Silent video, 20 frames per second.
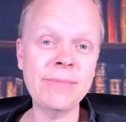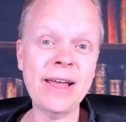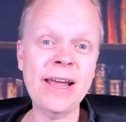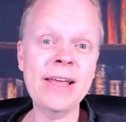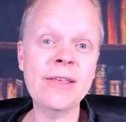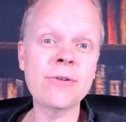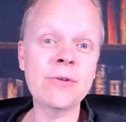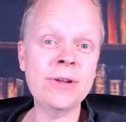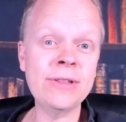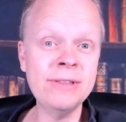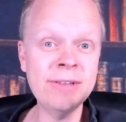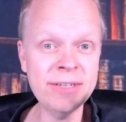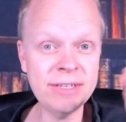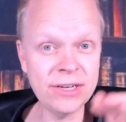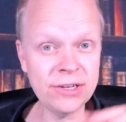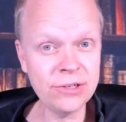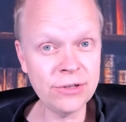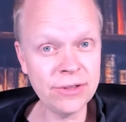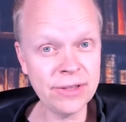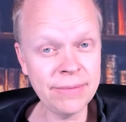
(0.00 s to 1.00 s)
I either
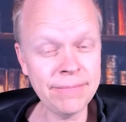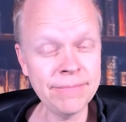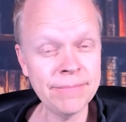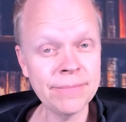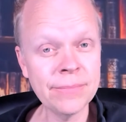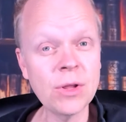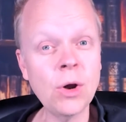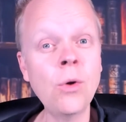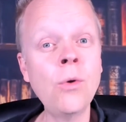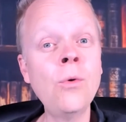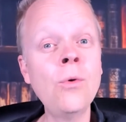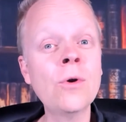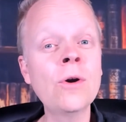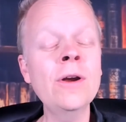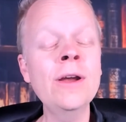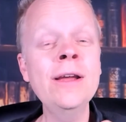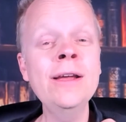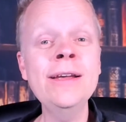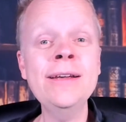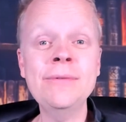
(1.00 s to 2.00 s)
listen to them
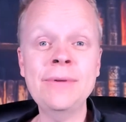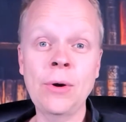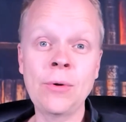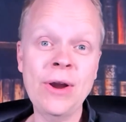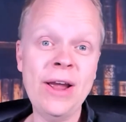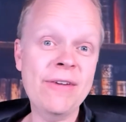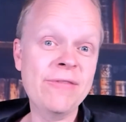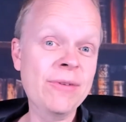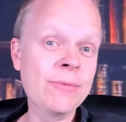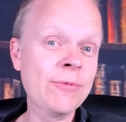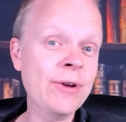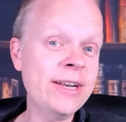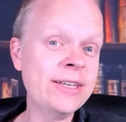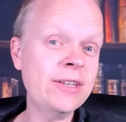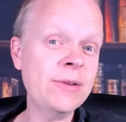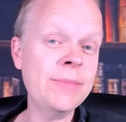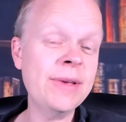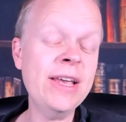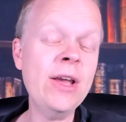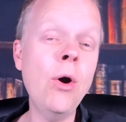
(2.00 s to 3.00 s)
or or have them read
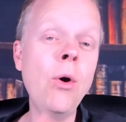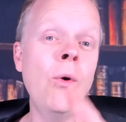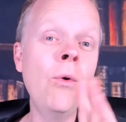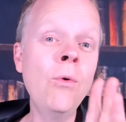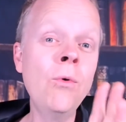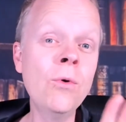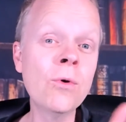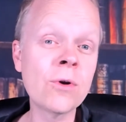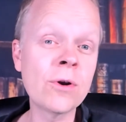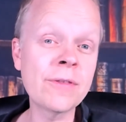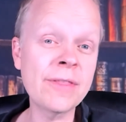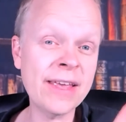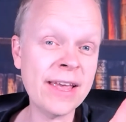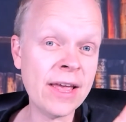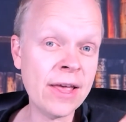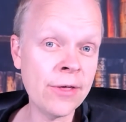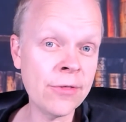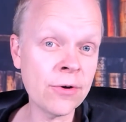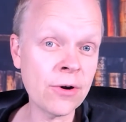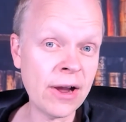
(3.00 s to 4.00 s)
to me or the
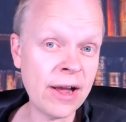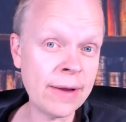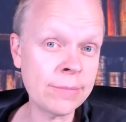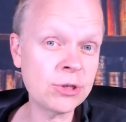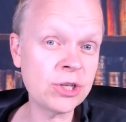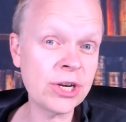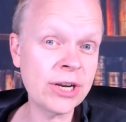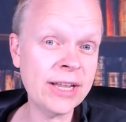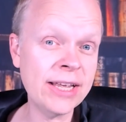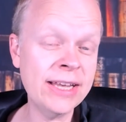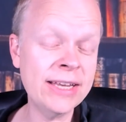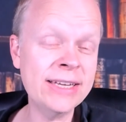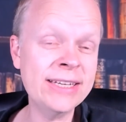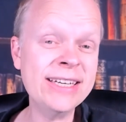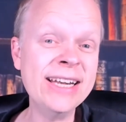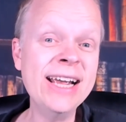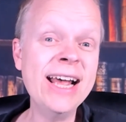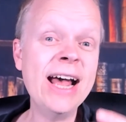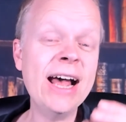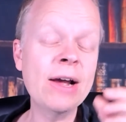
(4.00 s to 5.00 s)
other option is
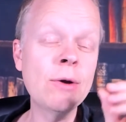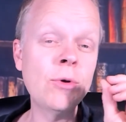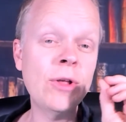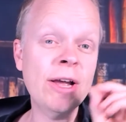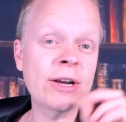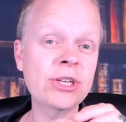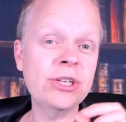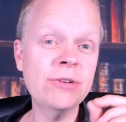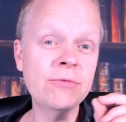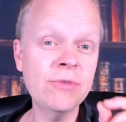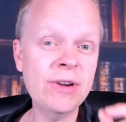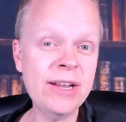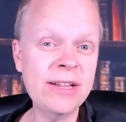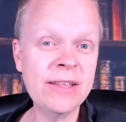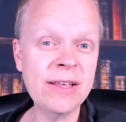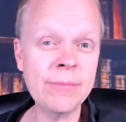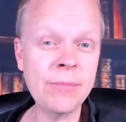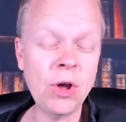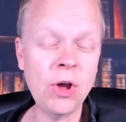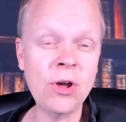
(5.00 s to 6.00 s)
I will actually read
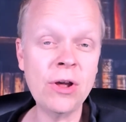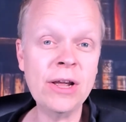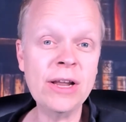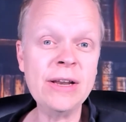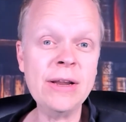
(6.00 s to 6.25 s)
them on